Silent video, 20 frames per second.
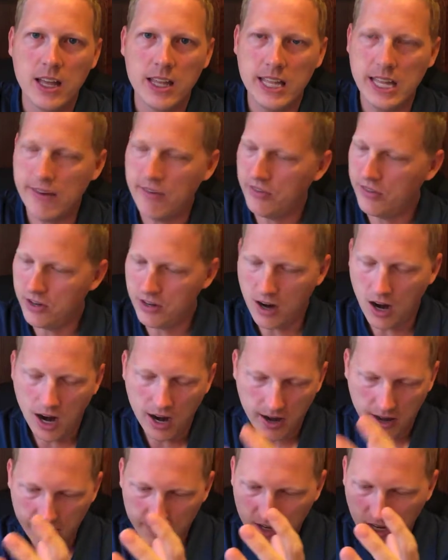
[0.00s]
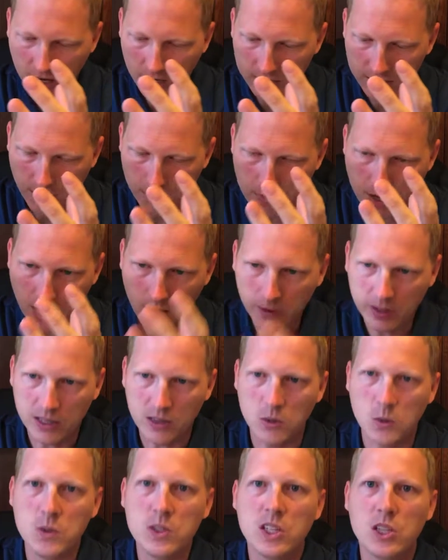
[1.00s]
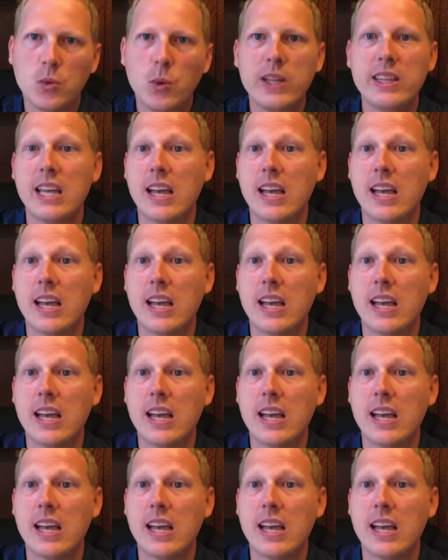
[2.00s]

They're having a hard time not only losing the weight,